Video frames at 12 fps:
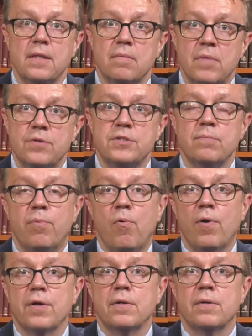The most
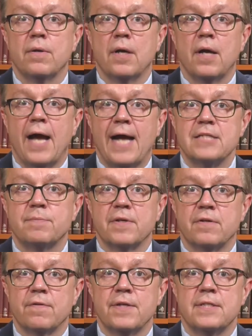important uh,
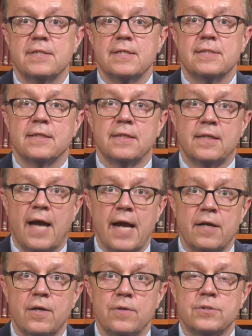aspect of this is that the
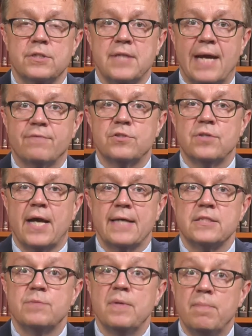diagnosis to,
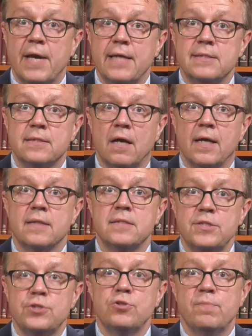has to be based on a
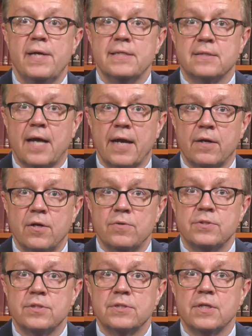tissue-based
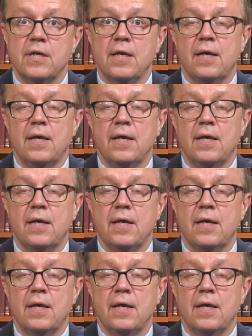diagnosis,